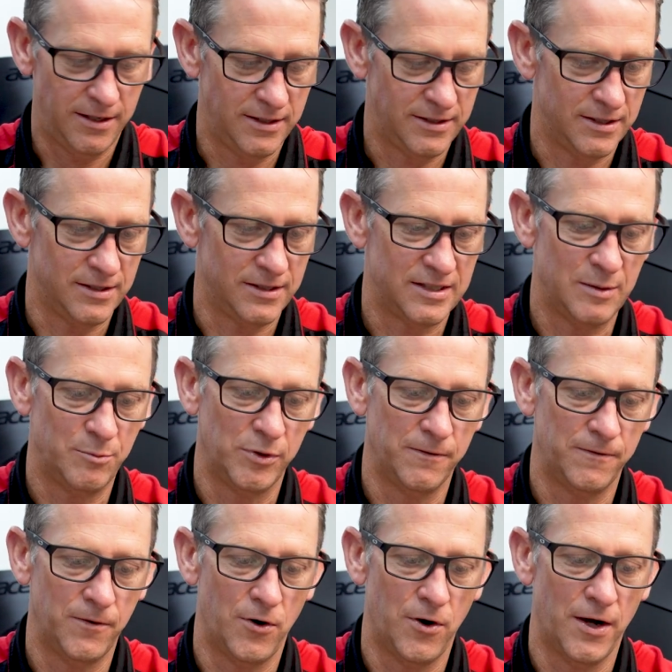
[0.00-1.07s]
this has
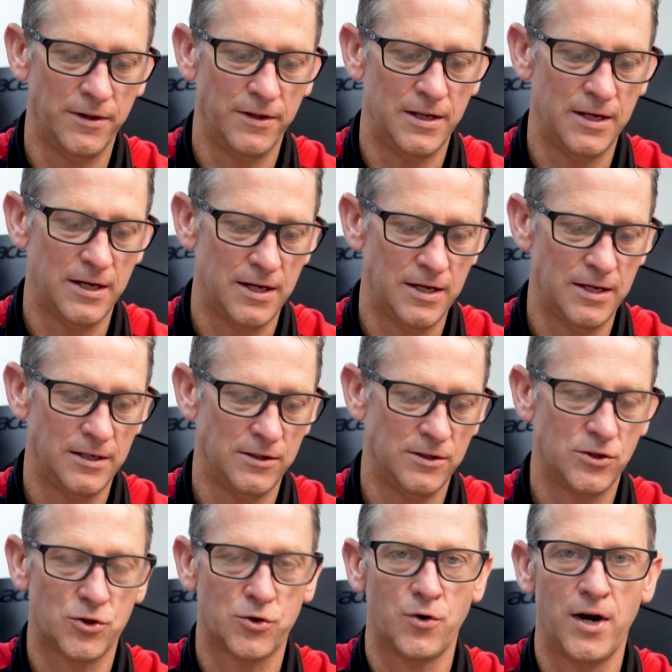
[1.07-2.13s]
simplified the
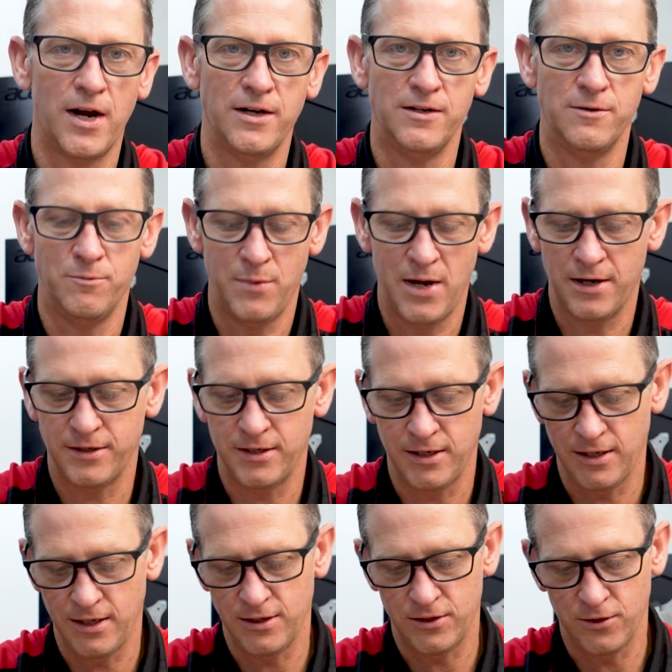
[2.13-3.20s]
Tread
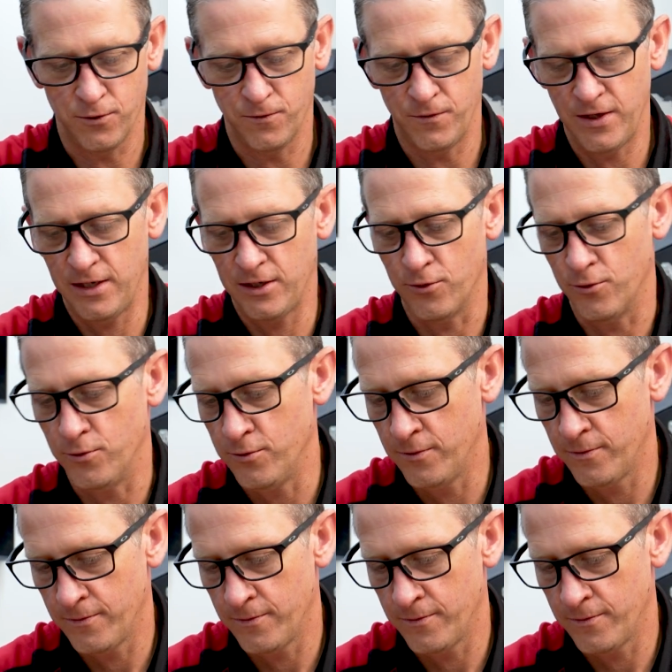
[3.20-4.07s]
mounting into your vehicle.